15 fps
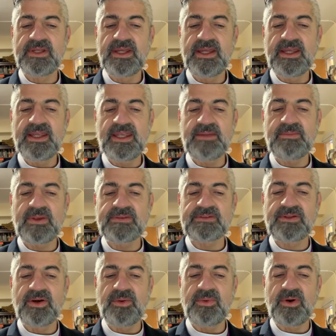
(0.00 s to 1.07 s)
He must
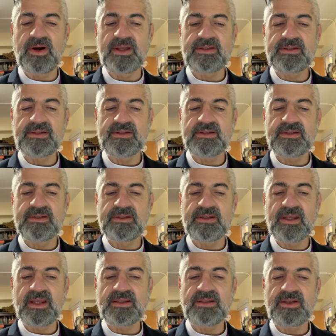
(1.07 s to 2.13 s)
go on
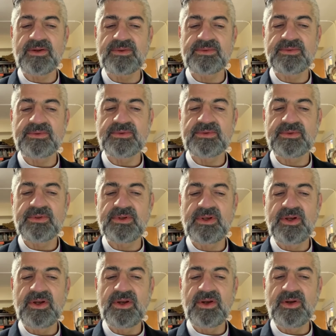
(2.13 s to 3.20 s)
alone.
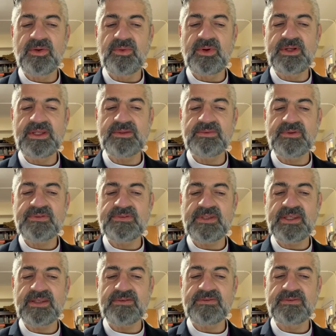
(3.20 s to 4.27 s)
What he
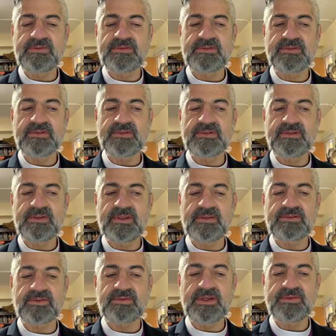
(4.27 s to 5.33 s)
receives is
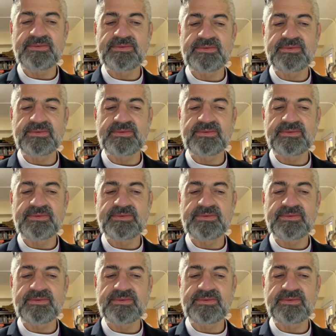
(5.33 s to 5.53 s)
grief.